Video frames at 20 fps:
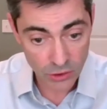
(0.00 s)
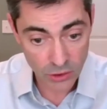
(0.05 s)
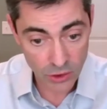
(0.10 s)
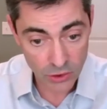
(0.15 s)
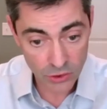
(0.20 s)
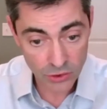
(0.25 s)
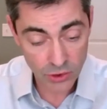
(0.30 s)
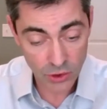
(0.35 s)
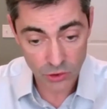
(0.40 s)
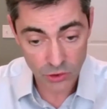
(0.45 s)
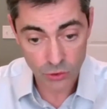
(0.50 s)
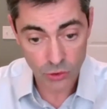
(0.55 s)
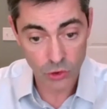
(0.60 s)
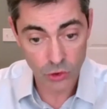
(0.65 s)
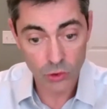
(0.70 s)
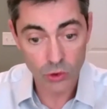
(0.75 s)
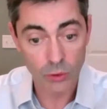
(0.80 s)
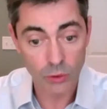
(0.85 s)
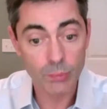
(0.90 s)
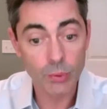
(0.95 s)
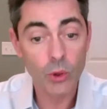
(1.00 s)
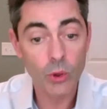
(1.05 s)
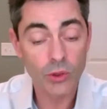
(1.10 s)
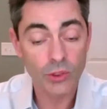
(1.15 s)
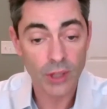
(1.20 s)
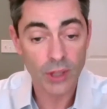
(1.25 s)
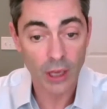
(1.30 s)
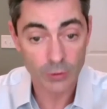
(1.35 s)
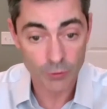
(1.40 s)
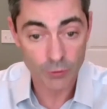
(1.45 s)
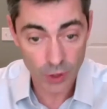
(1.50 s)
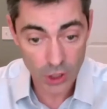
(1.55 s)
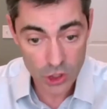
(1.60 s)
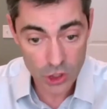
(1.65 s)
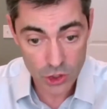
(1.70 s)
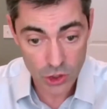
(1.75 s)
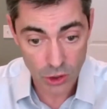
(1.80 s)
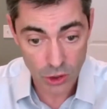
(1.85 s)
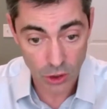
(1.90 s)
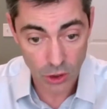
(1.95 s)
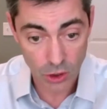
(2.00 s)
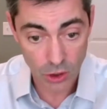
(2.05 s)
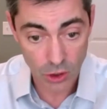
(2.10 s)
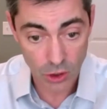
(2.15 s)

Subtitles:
distance you could put that fixture